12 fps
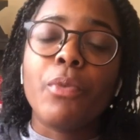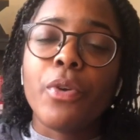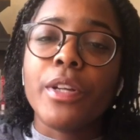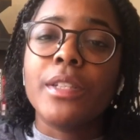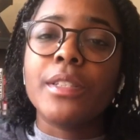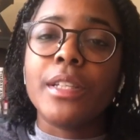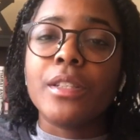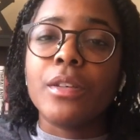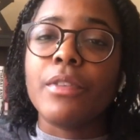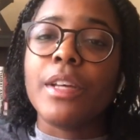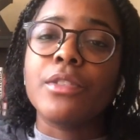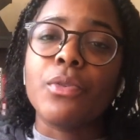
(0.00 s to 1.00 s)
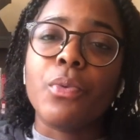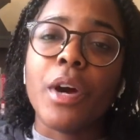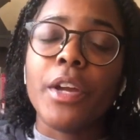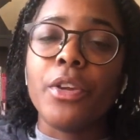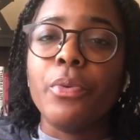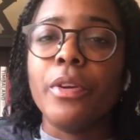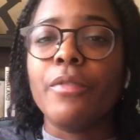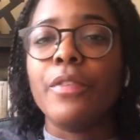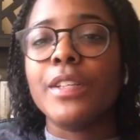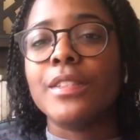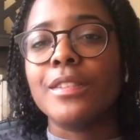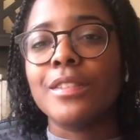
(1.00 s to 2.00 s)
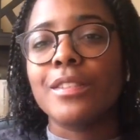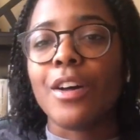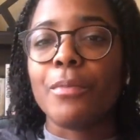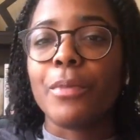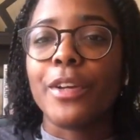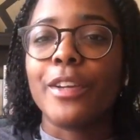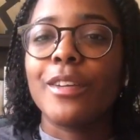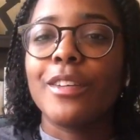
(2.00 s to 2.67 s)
more incentive as to why you would invest in the stock market.